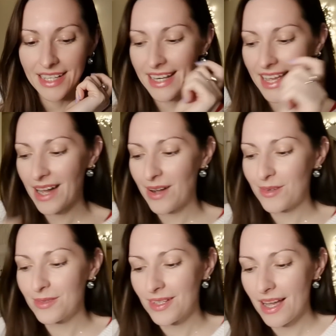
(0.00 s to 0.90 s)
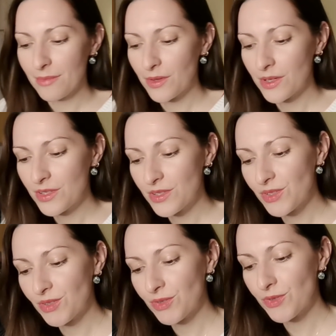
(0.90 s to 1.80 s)
Now, I'm going
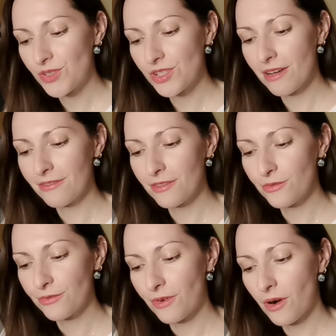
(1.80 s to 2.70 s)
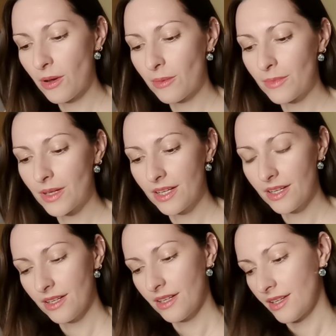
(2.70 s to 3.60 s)
to shuffle from
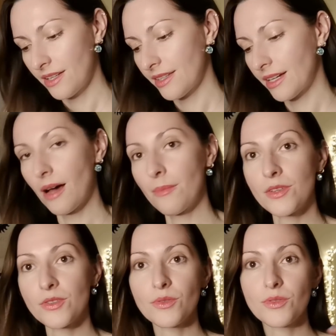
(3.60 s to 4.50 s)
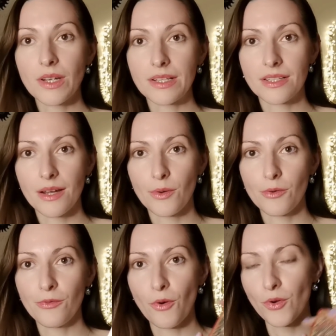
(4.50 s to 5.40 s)
the Kama Sutra
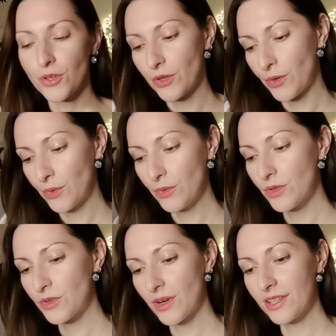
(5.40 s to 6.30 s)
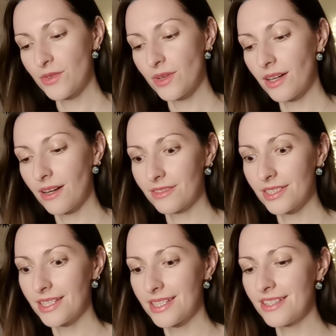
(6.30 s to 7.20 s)
Tarot for you to try to uncover
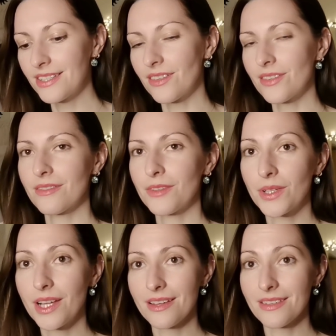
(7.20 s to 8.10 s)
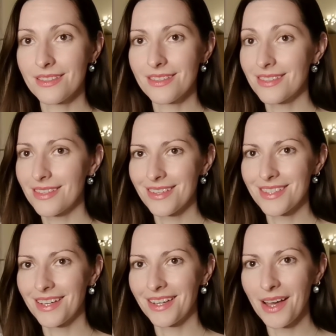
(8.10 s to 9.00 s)
the details of your next
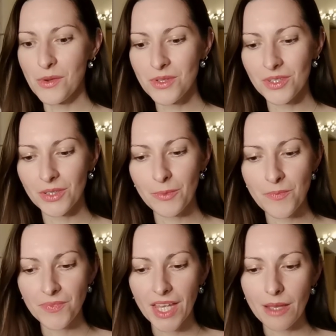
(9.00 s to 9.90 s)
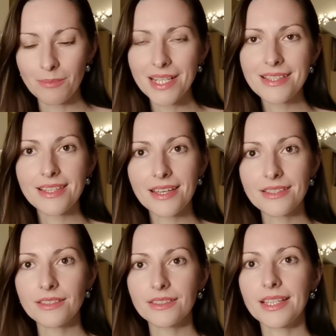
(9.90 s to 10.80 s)
sexy encounter. And please stay
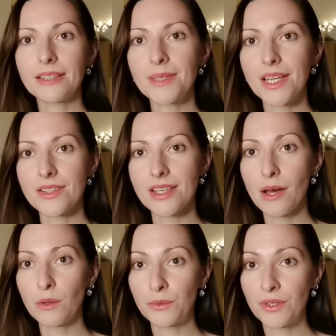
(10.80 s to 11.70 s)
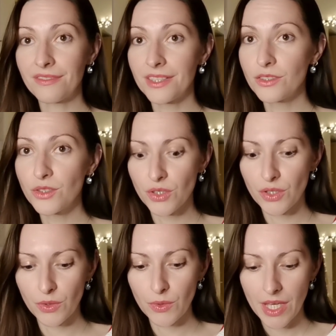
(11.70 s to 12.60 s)
until the end because I will reveal to
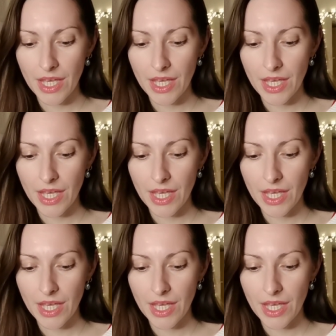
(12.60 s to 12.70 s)
you,